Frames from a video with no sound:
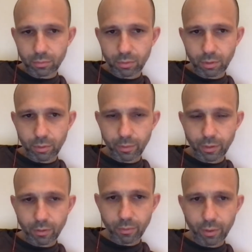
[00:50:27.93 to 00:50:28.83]
what are we
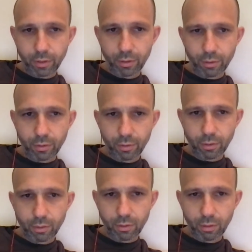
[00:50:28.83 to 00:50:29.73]
doing here?
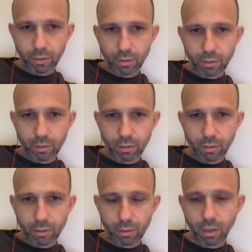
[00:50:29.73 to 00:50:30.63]

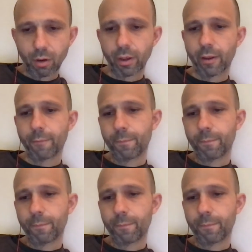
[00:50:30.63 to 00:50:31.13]
Okay.